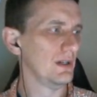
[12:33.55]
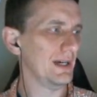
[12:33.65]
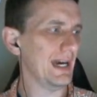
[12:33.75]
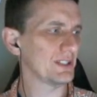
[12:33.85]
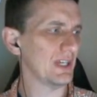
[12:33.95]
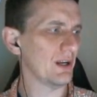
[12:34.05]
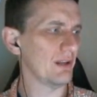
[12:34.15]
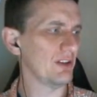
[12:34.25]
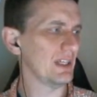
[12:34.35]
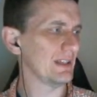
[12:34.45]
Actually, I don't
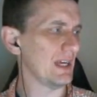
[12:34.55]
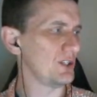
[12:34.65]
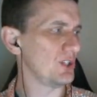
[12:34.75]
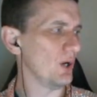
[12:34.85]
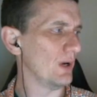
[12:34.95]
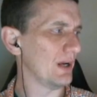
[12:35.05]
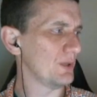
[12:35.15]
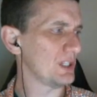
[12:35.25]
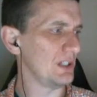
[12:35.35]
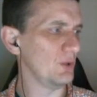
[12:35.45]
even think they show it. I
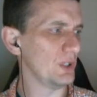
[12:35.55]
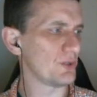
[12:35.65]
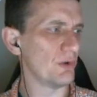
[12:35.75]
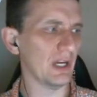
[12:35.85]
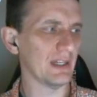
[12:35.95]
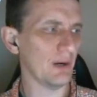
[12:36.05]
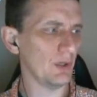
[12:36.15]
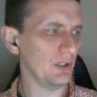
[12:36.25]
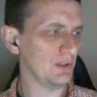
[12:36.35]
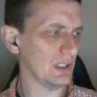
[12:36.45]
wish I knew which rig they were
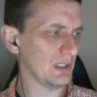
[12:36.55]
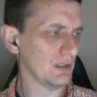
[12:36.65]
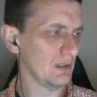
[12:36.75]
using.